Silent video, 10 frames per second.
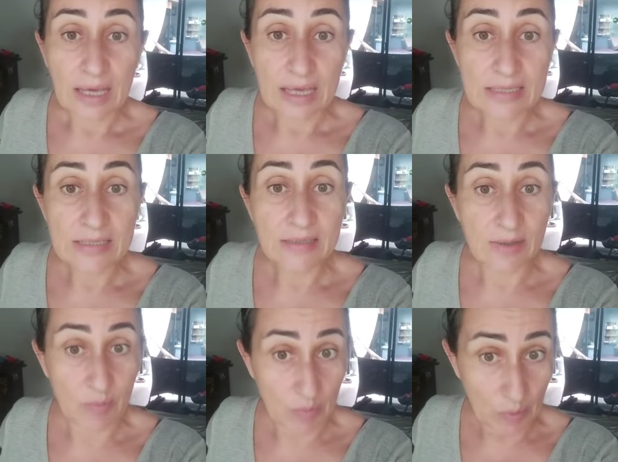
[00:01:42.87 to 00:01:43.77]
Is it
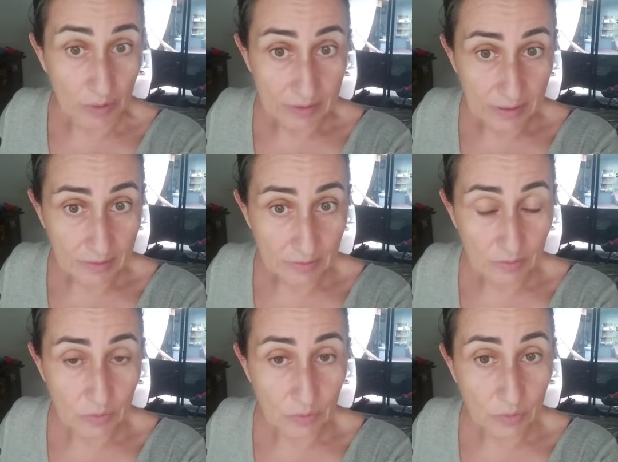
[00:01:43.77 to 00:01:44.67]
important
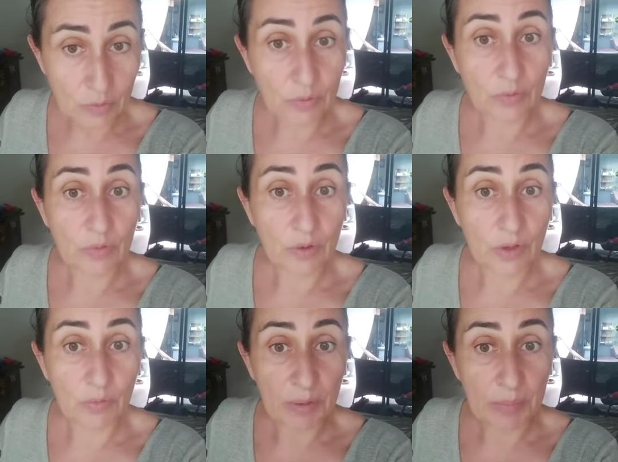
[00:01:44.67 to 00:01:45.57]
to uh,
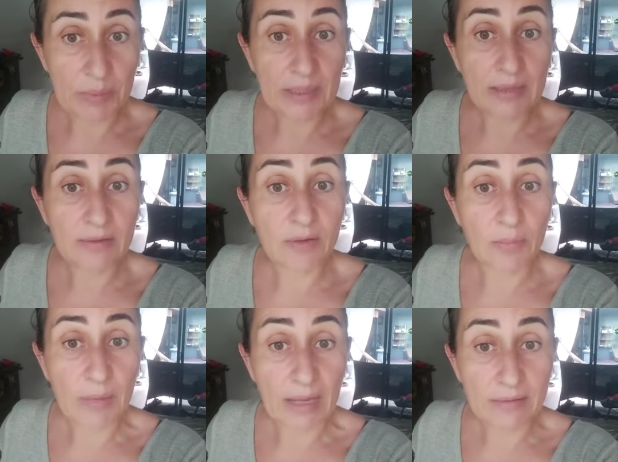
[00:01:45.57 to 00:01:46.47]
repeat the
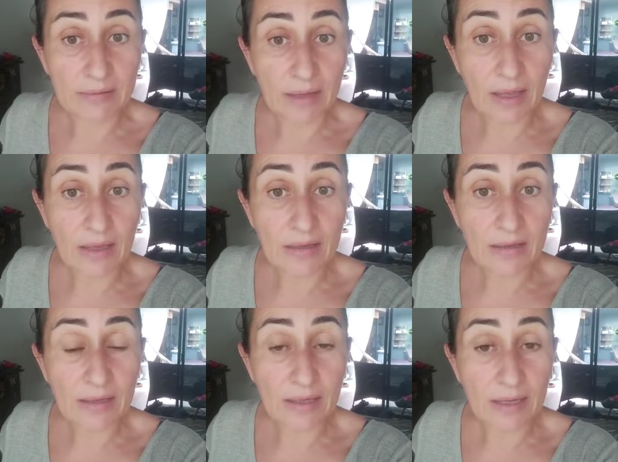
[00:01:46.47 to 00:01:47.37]
mantra
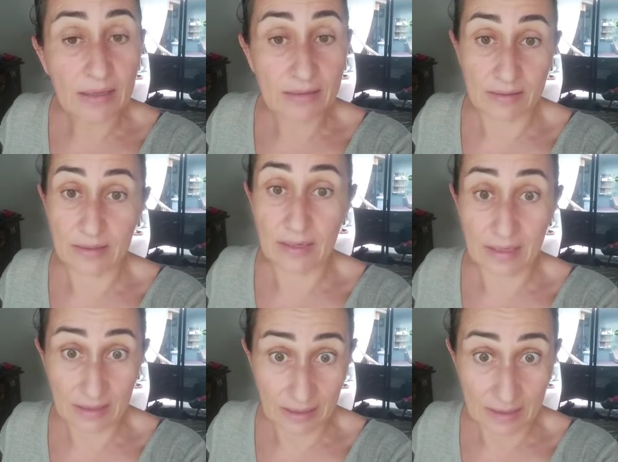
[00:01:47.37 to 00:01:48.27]
in the
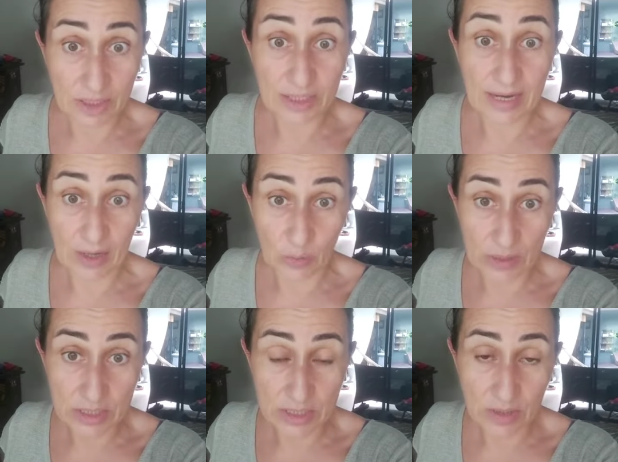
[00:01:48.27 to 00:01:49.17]
English
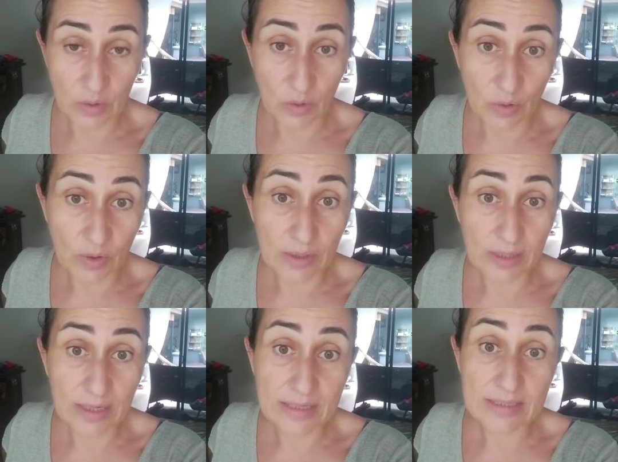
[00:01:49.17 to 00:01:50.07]
language or
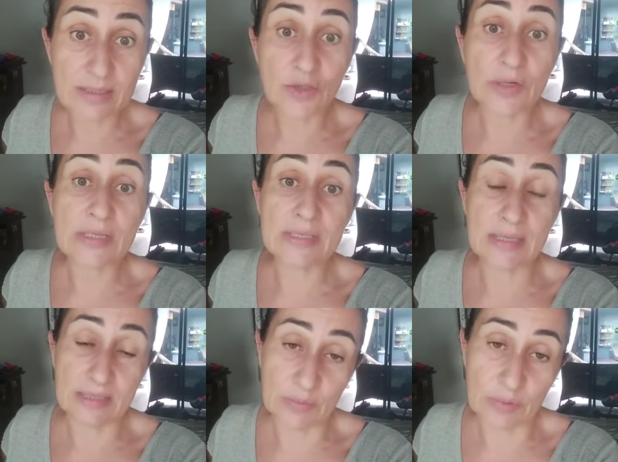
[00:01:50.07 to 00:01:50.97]
is it
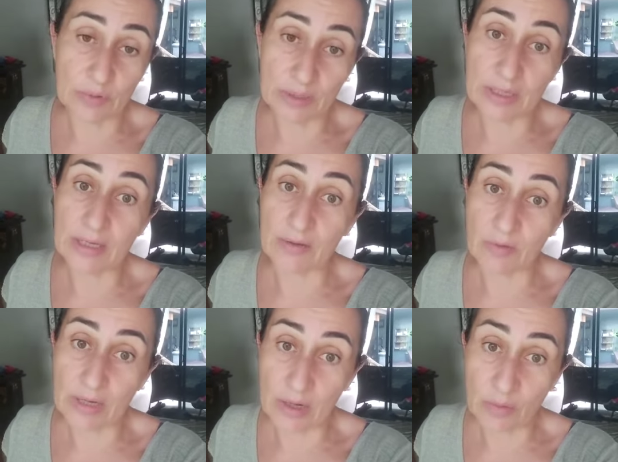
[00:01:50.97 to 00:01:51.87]
translatable in
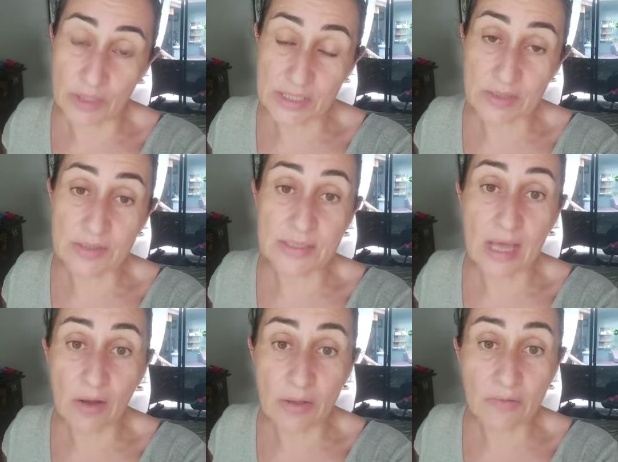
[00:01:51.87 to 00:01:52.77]
other languages? The
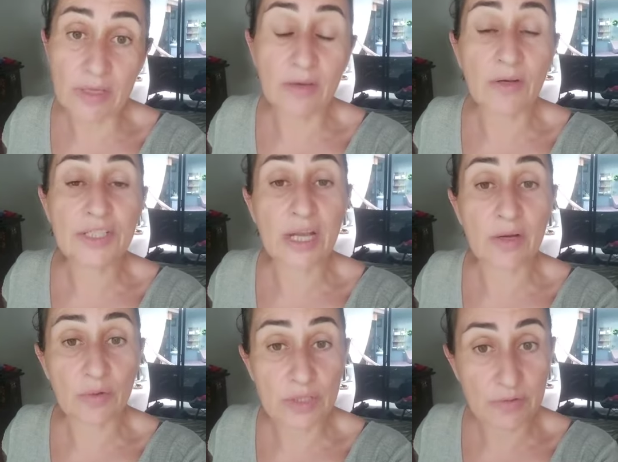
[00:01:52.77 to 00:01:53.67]
sound of the English
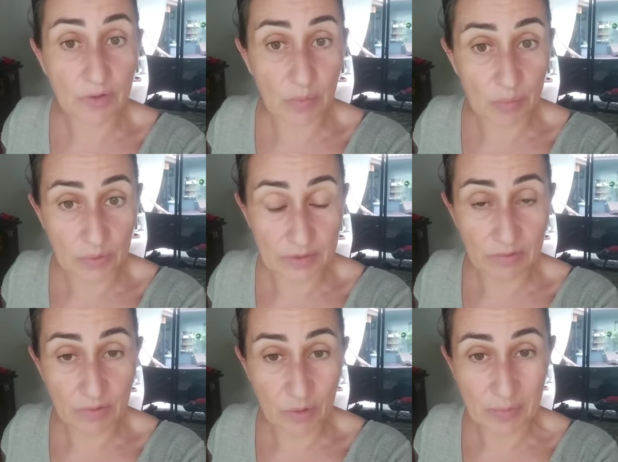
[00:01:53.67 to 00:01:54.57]
language is very
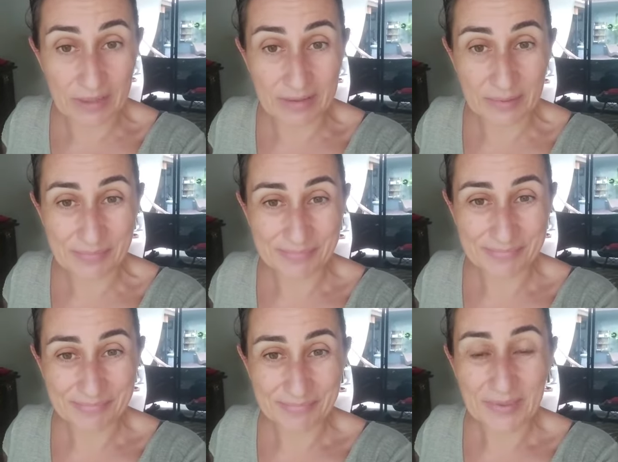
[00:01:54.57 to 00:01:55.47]
important for the mantra.
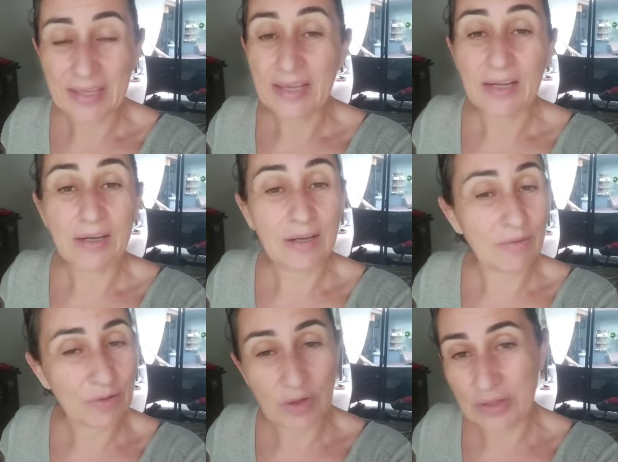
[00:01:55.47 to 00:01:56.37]

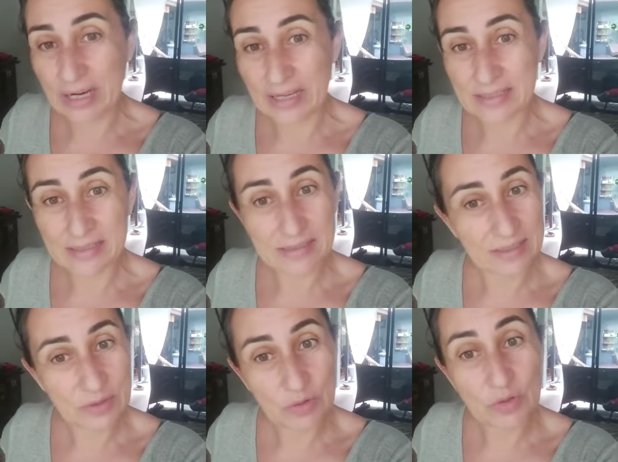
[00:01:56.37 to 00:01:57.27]
Love you all guys and
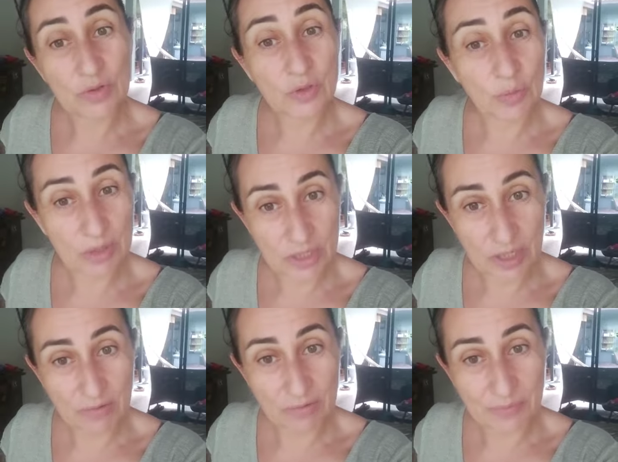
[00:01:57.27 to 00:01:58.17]
send you so much
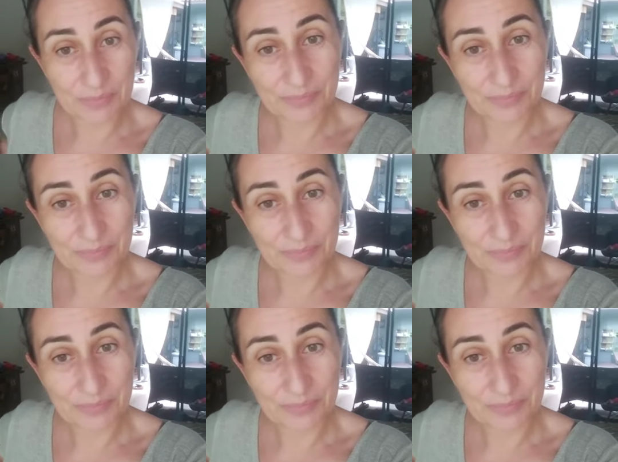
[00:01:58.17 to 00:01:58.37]
love.